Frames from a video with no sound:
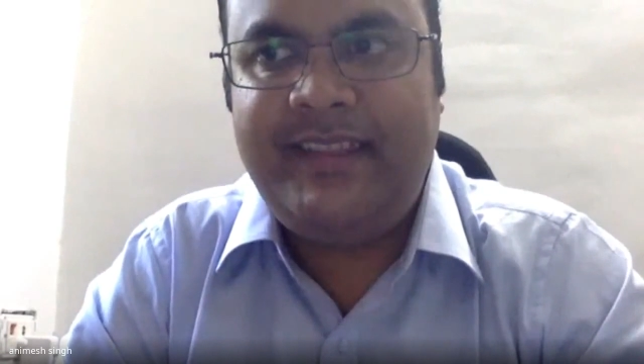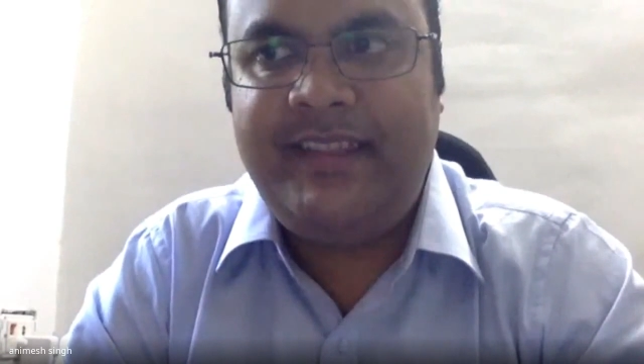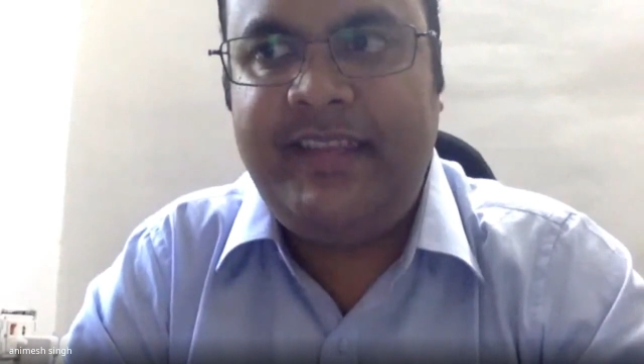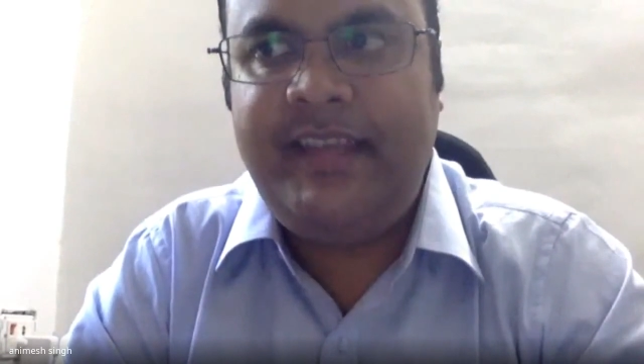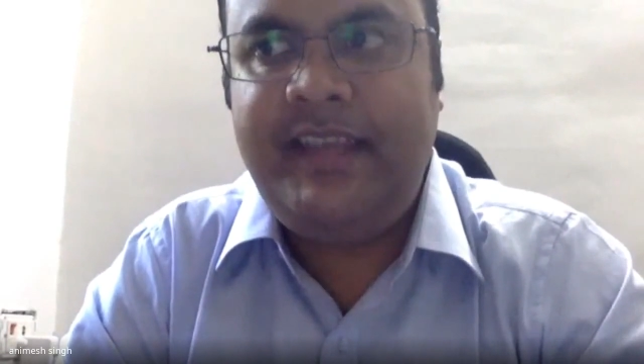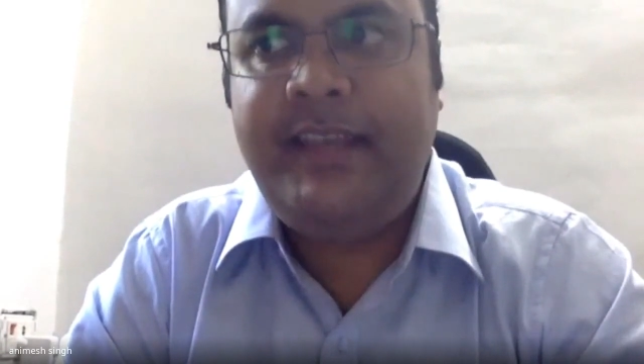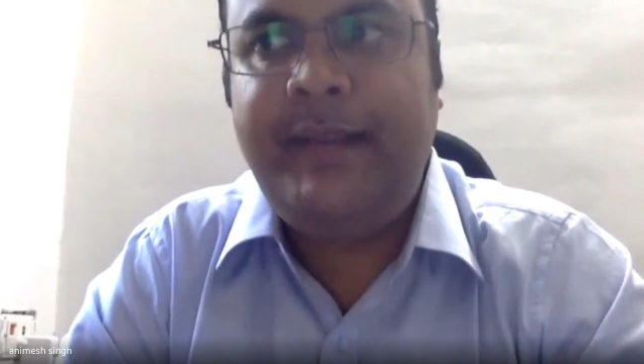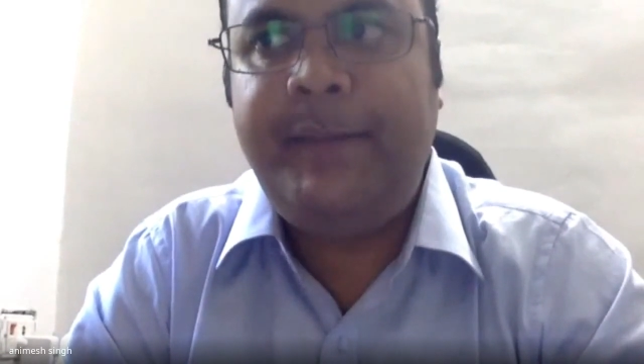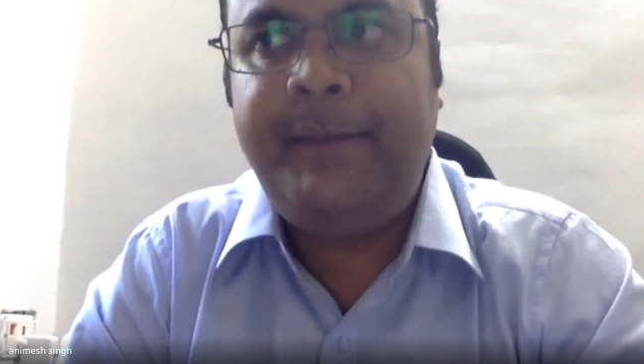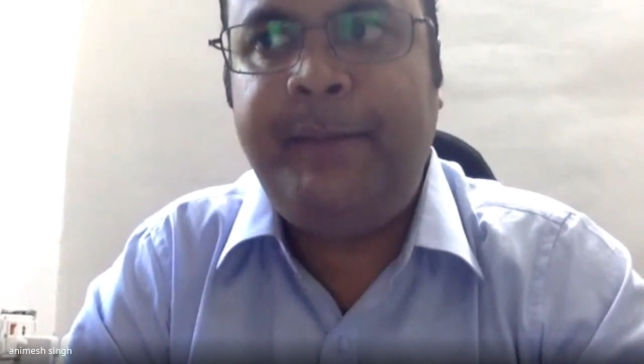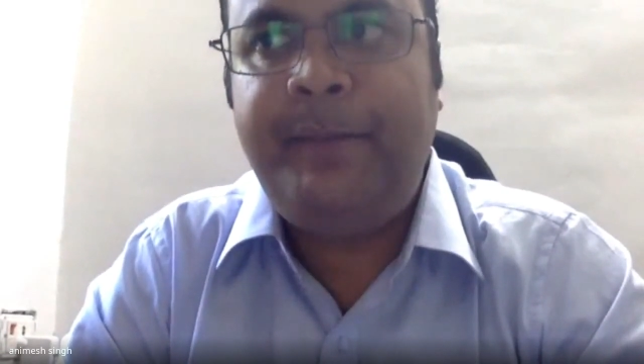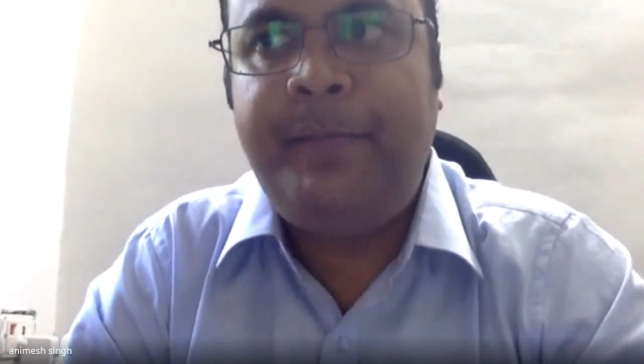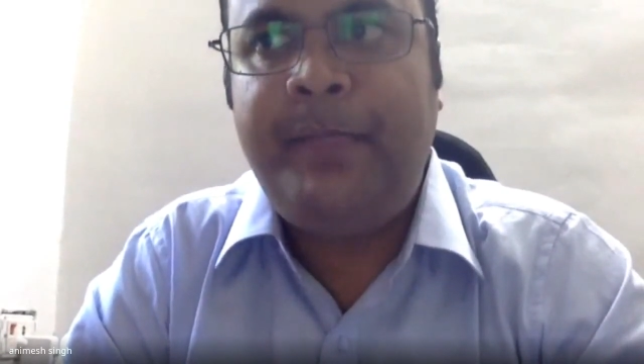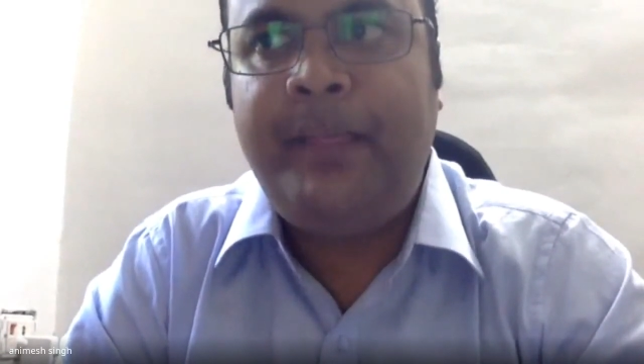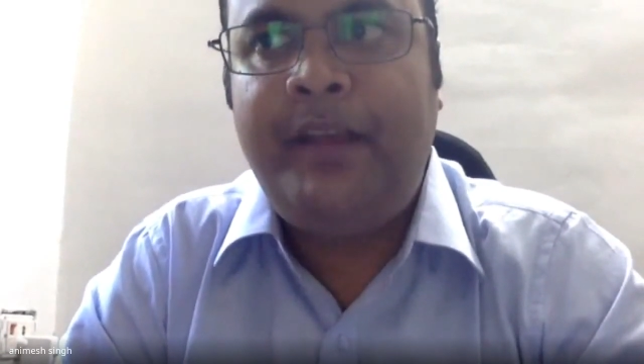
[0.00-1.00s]
the
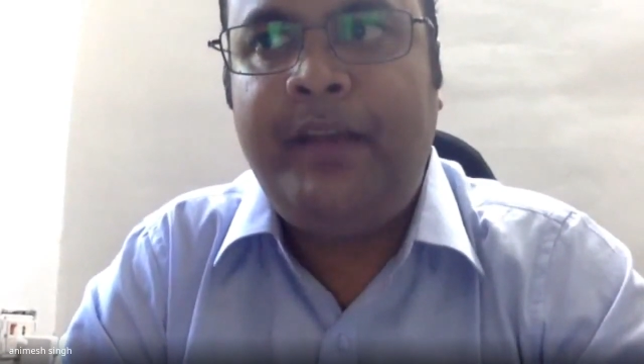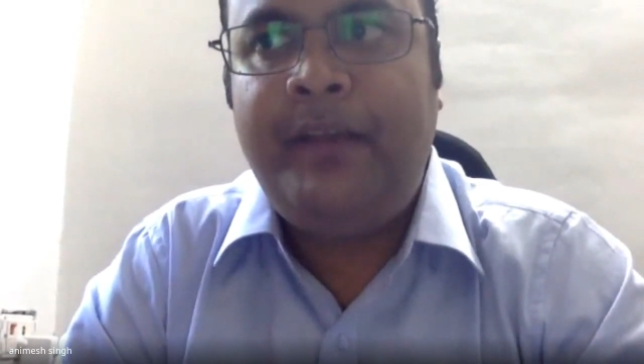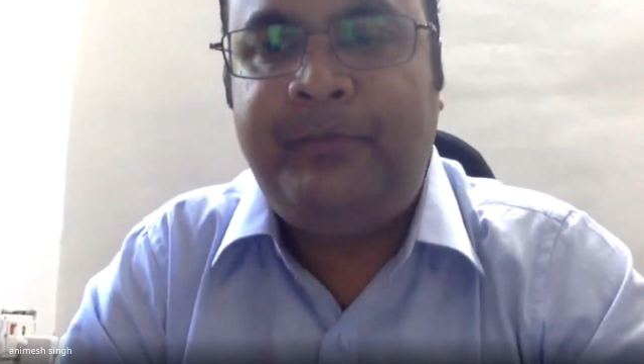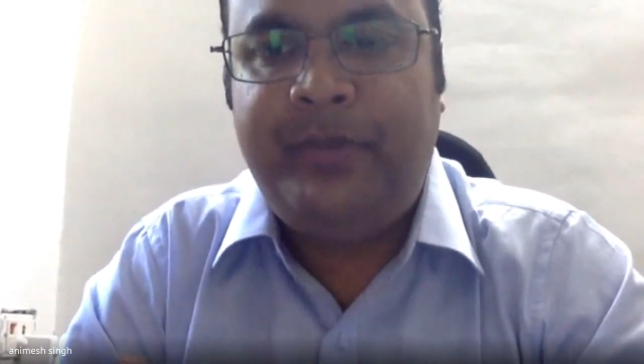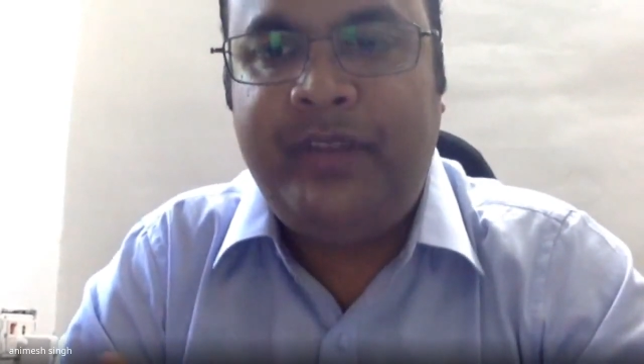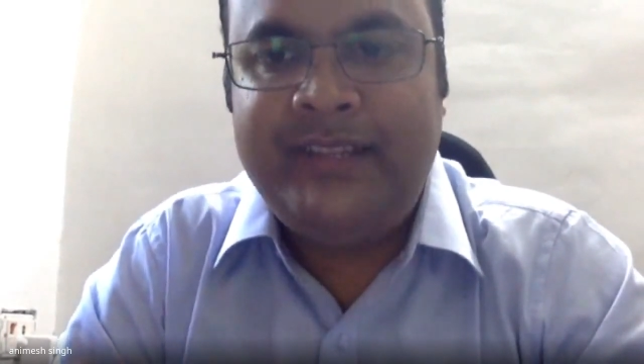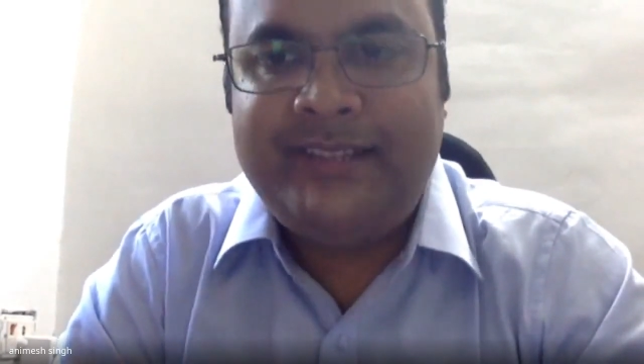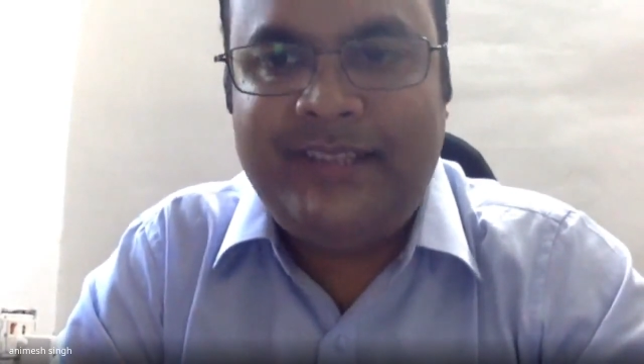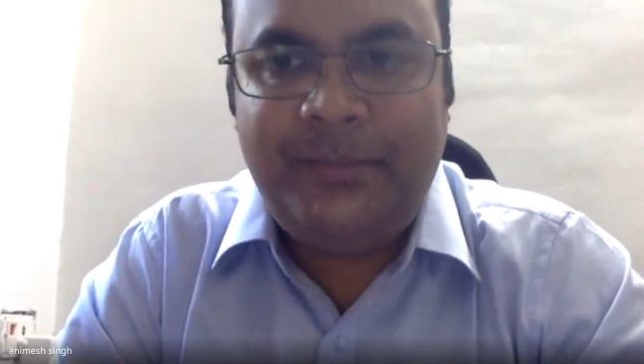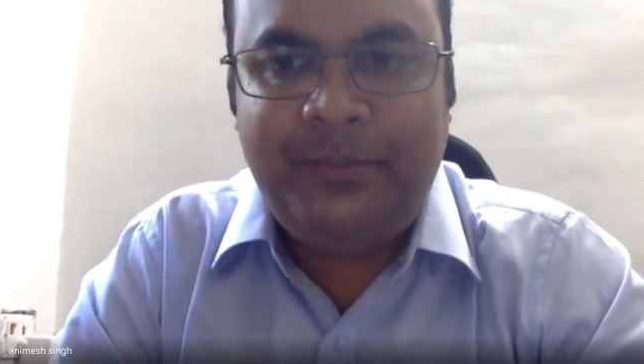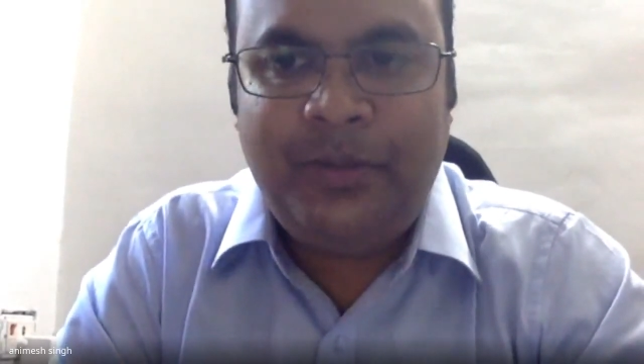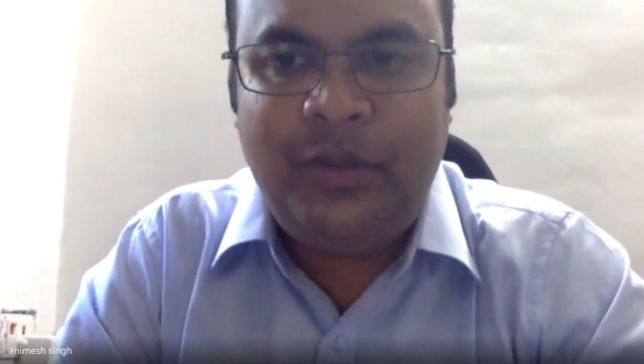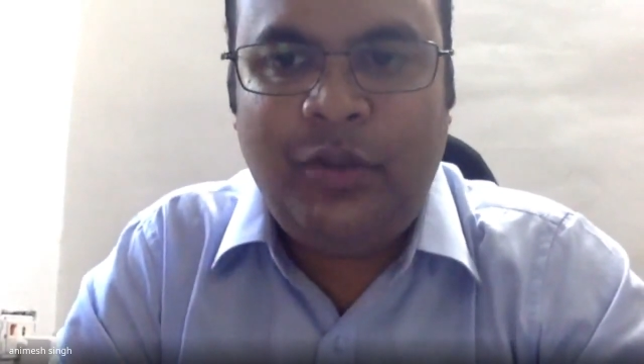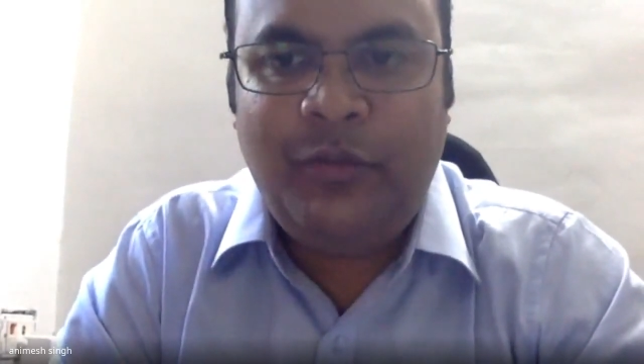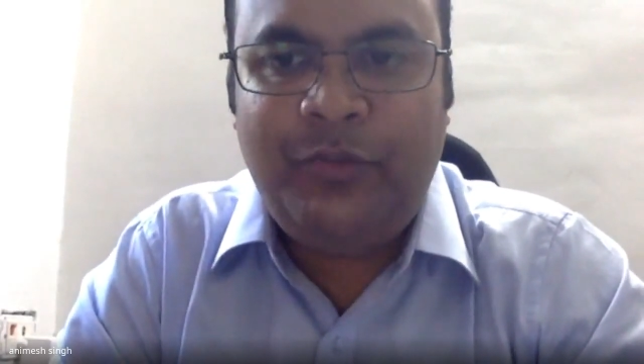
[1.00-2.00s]

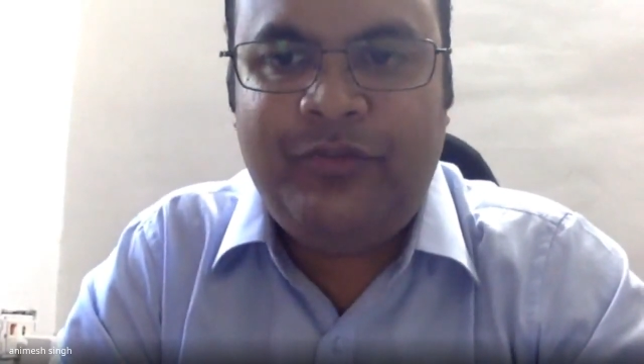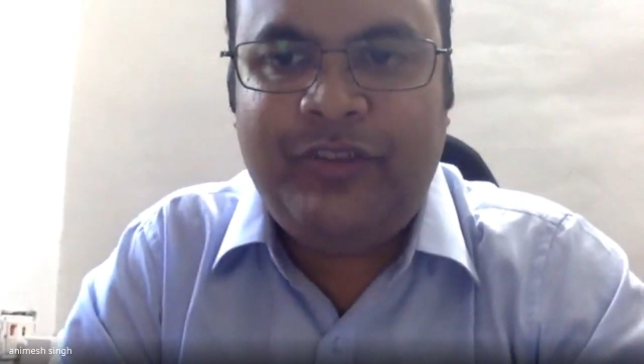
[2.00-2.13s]
principle of